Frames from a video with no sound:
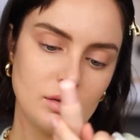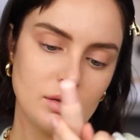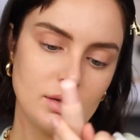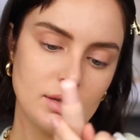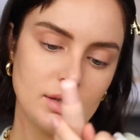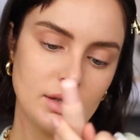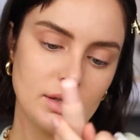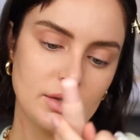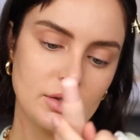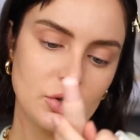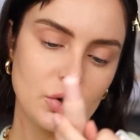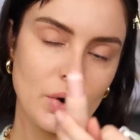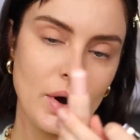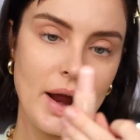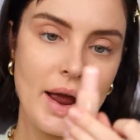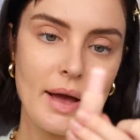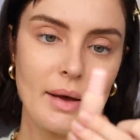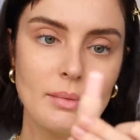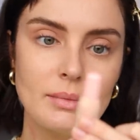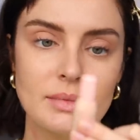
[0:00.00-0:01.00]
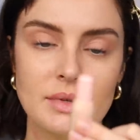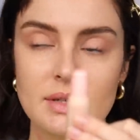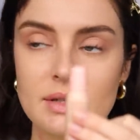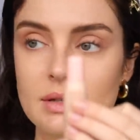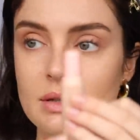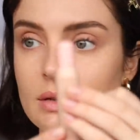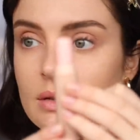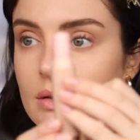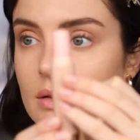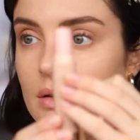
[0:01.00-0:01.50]
6
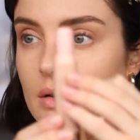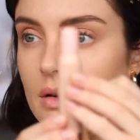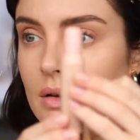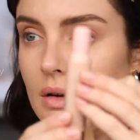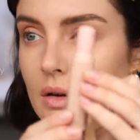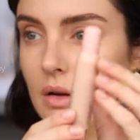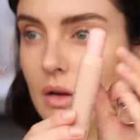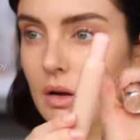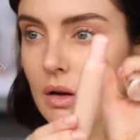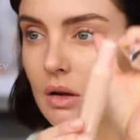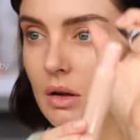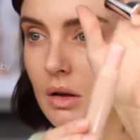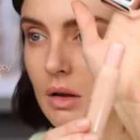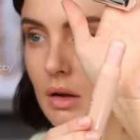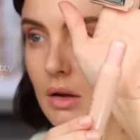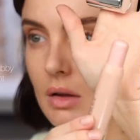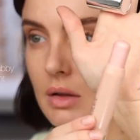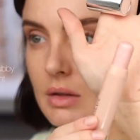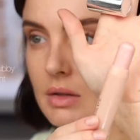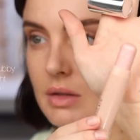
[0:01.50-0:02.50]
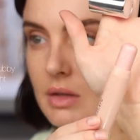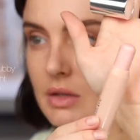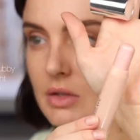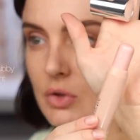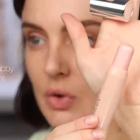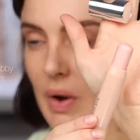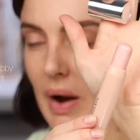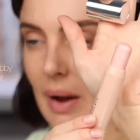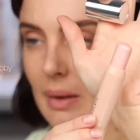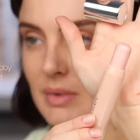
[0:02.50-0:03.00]
grams. 6
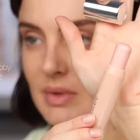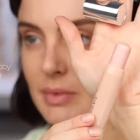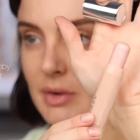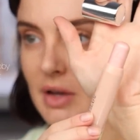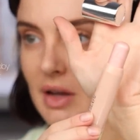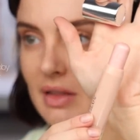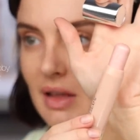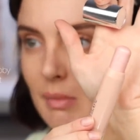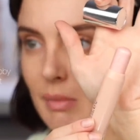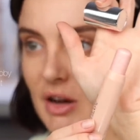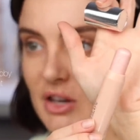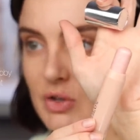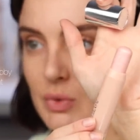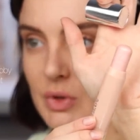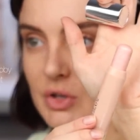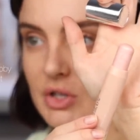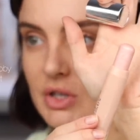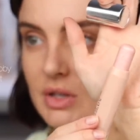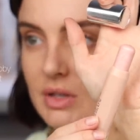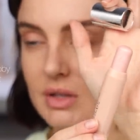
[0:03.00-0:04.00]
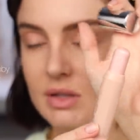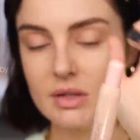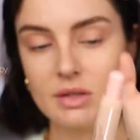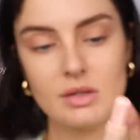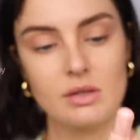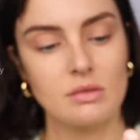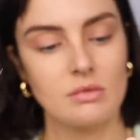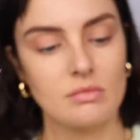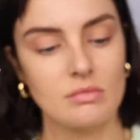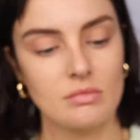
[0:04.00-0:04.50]
grams, but you get that much, which
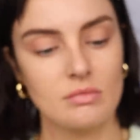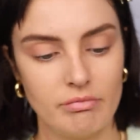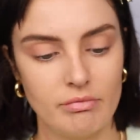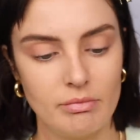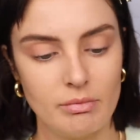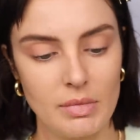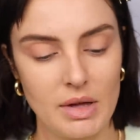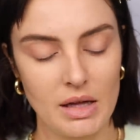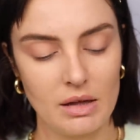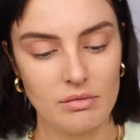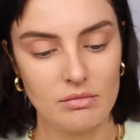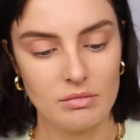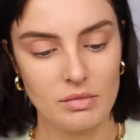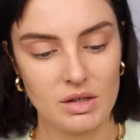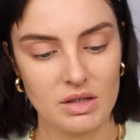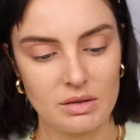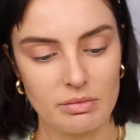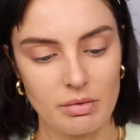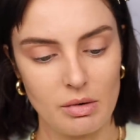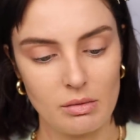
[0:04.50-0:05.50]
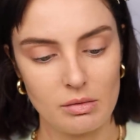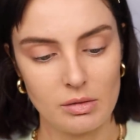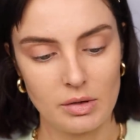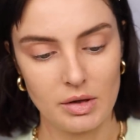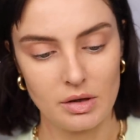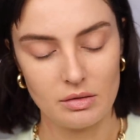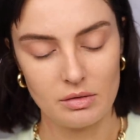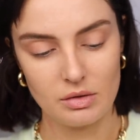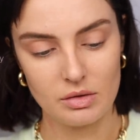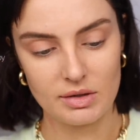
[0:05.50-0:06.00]
is meh. It's
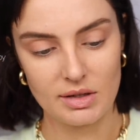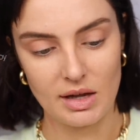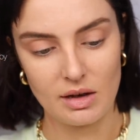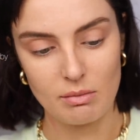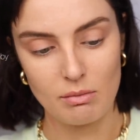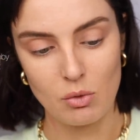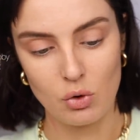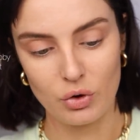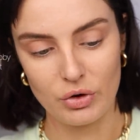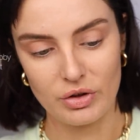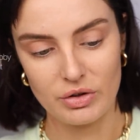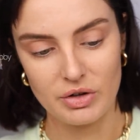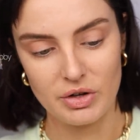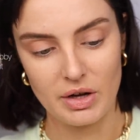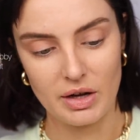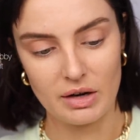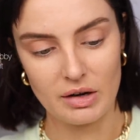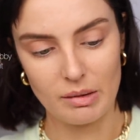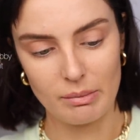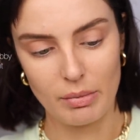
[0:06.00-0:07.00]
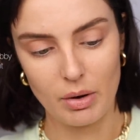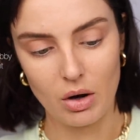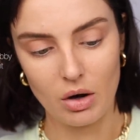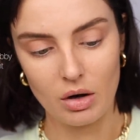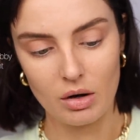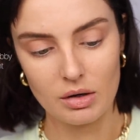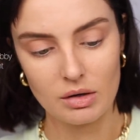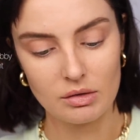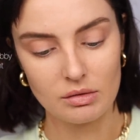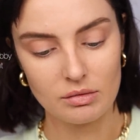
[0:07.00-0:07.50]
probably looks like more than you get in a
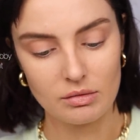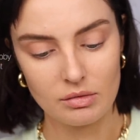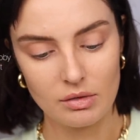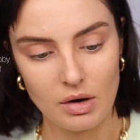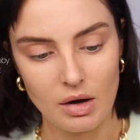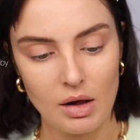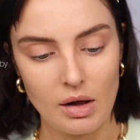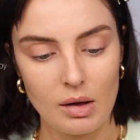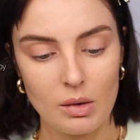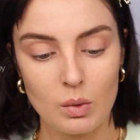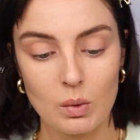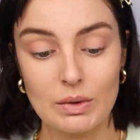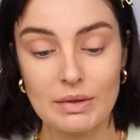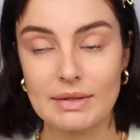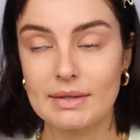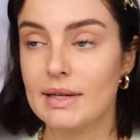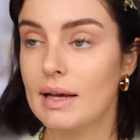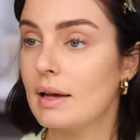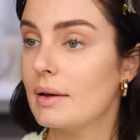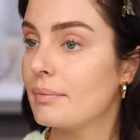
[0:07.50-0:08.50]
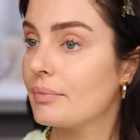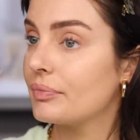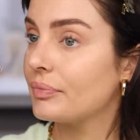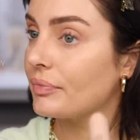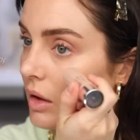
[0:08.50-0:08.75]
pot. We'll see.